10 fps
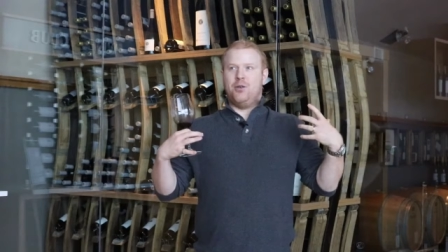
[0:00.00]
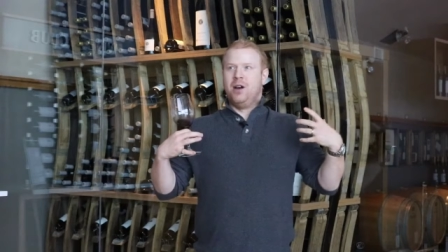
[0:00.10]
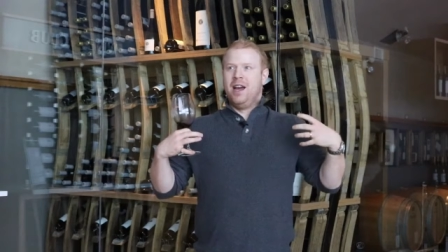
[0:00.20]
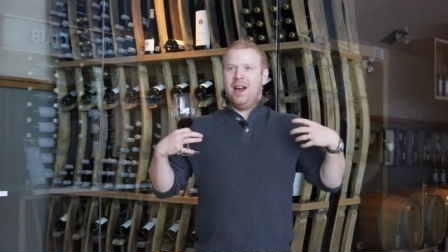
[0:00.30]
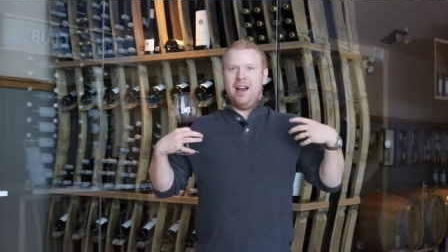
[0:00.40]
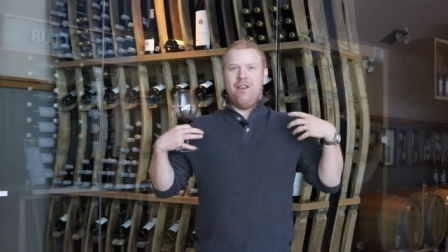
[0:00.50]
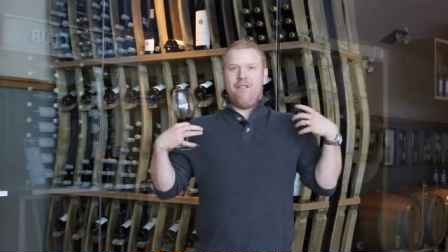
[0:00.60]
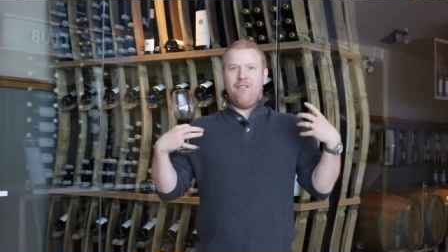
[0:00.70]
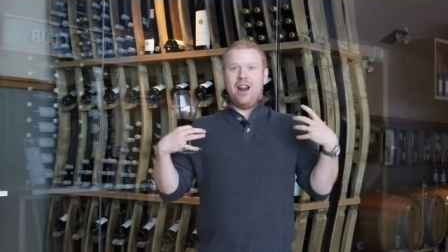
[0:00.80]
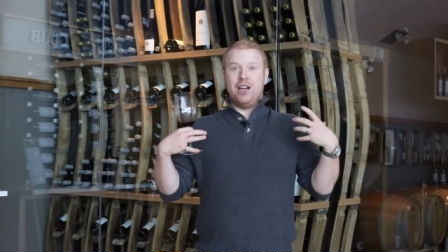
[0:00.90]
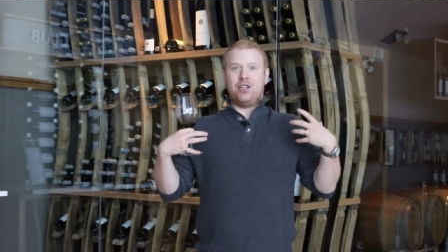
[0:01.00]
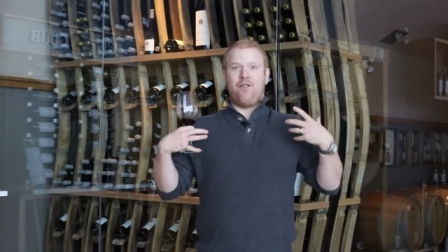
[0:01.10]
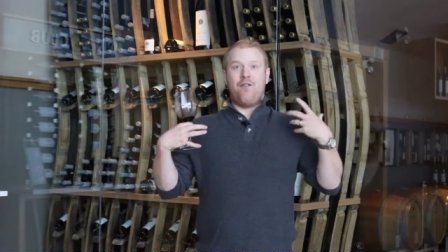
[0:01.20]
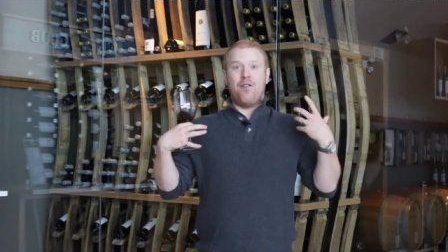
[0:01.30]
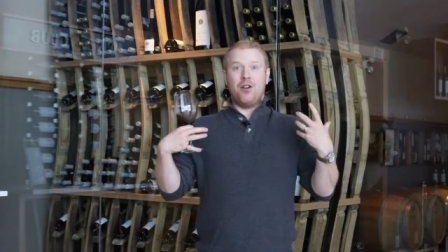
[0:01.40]
you in the finish,
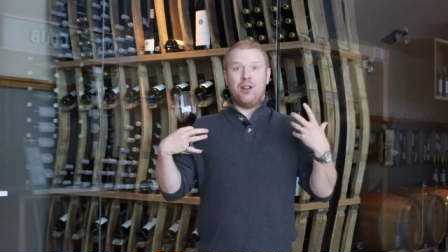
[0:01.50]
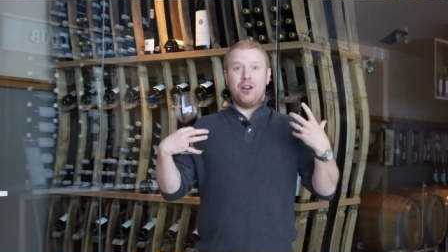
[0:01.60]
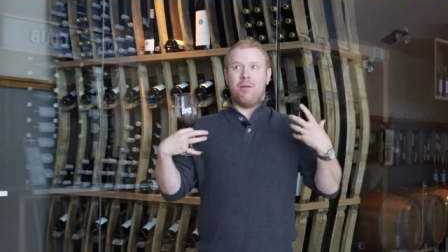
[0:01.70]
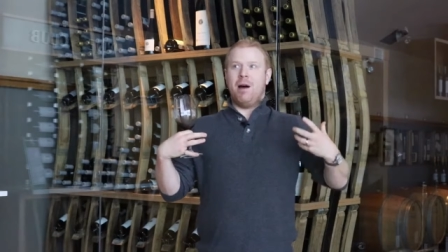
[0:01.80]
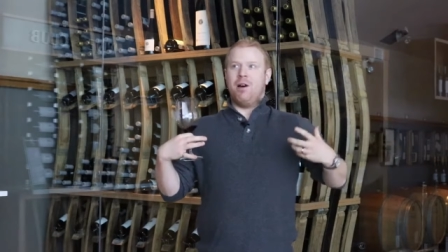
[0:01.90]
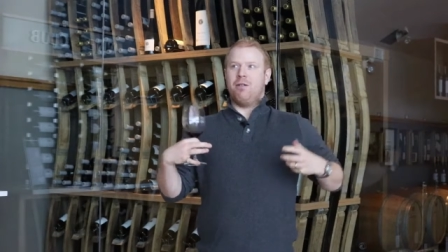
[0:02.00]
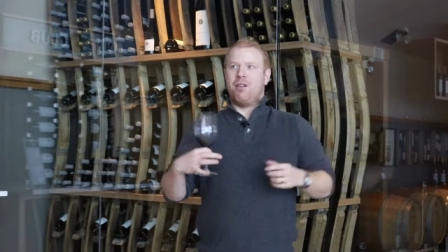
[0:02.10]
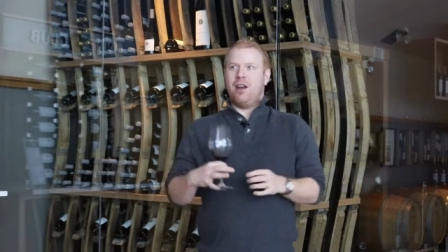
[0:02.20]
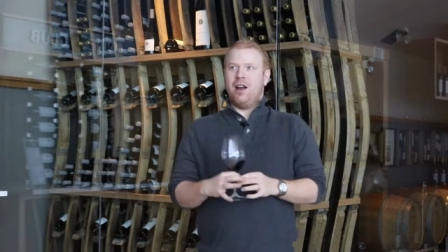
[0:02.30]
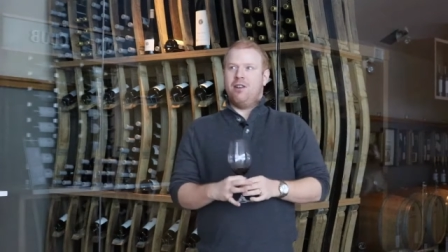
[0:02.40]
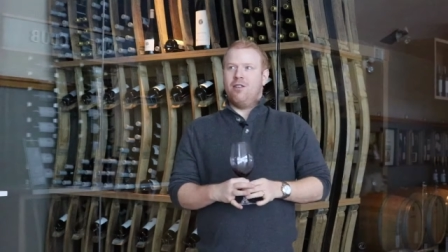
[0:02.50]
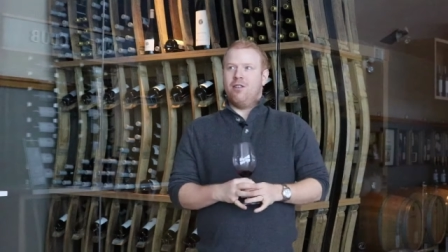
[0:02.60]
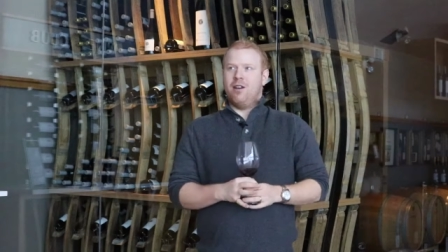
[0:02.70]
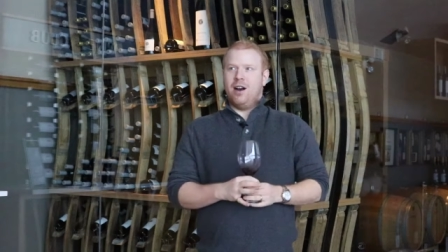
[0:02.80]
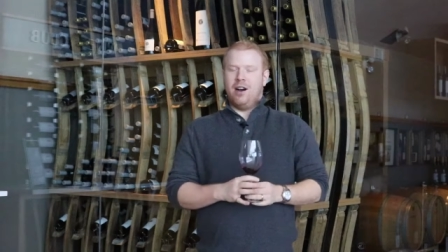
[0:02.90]
full in your mouth, and
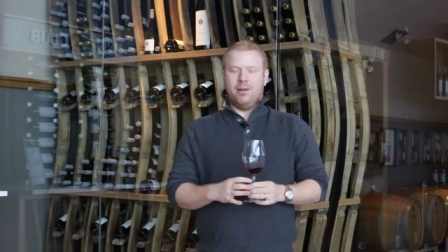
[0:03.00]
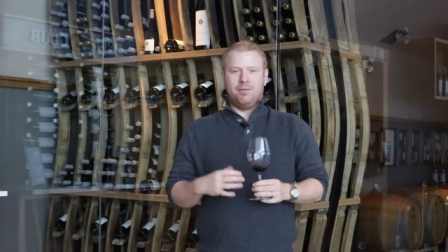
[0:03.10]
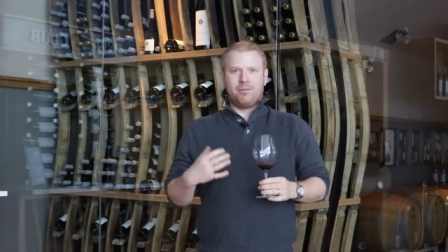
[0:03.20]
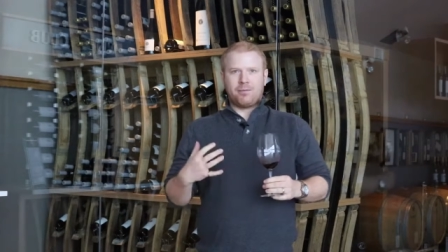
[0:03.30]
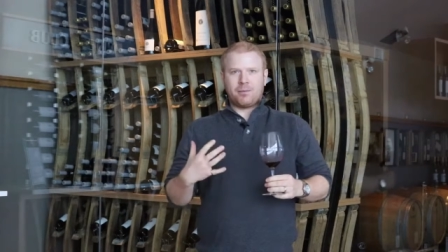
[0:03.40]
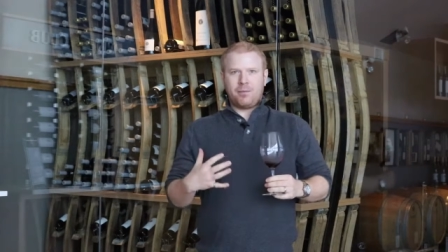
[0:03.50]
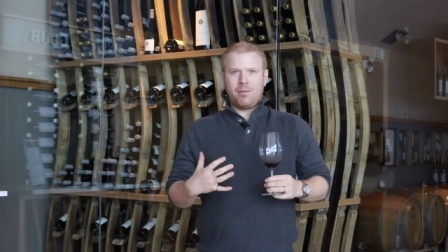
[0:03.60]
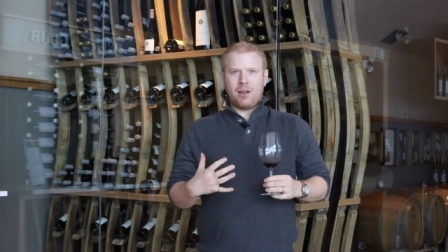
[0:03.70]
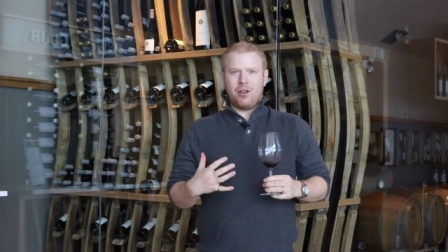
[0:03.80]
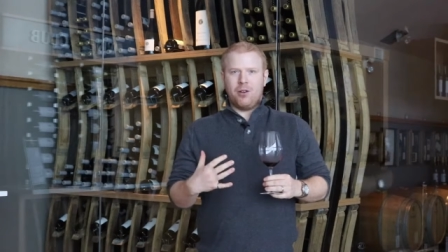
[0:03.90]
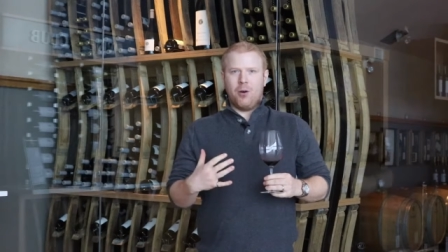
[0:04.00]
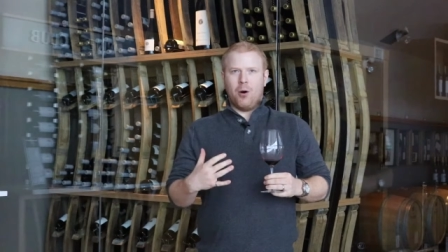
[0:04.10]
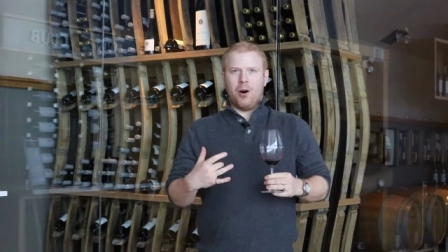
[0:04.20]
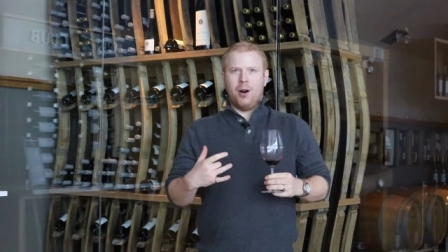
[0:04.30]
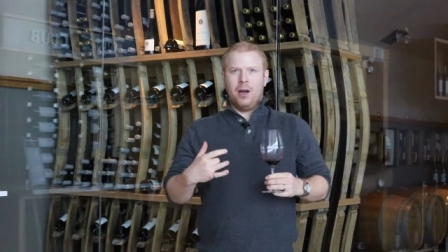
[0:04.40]
you're uh,
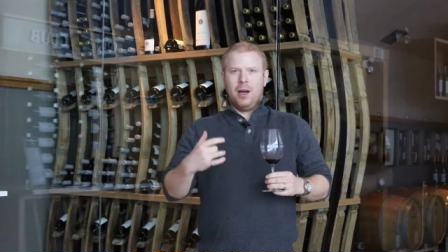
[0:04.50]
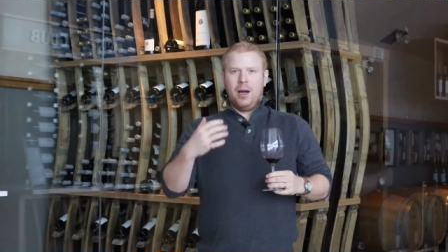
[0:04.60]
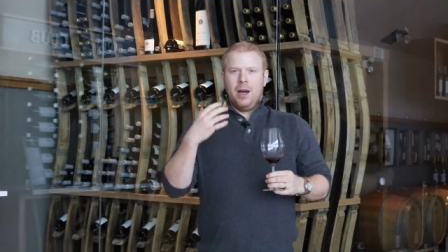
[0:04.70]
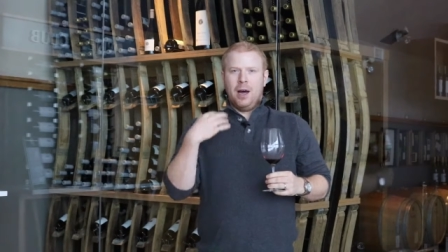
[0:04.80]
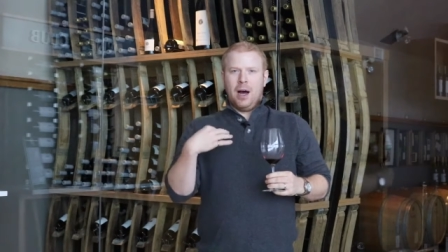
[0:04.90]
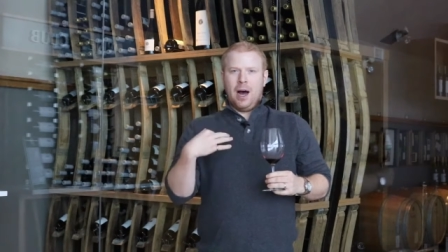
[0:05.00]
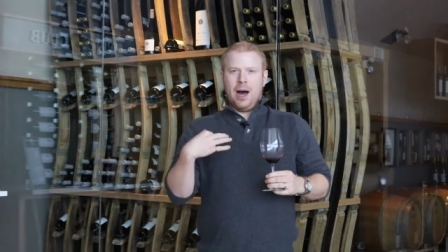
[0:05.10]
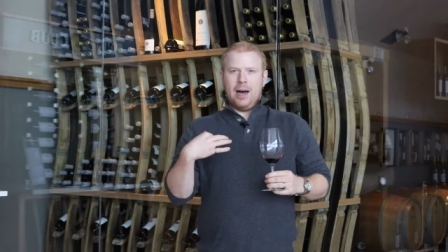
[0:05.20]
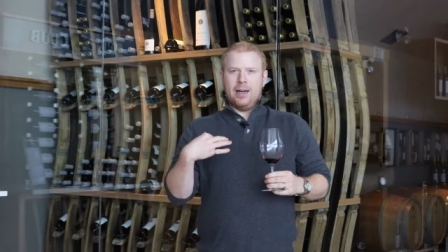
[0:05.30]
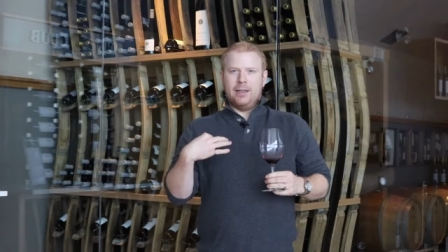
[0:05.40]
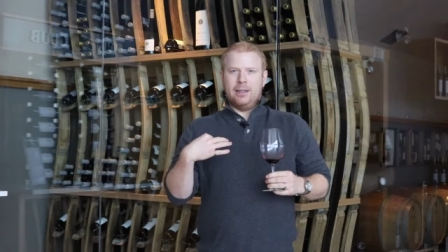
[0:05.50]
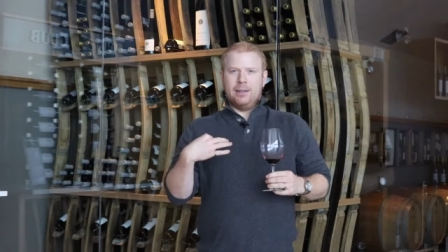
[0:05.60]
you're uh,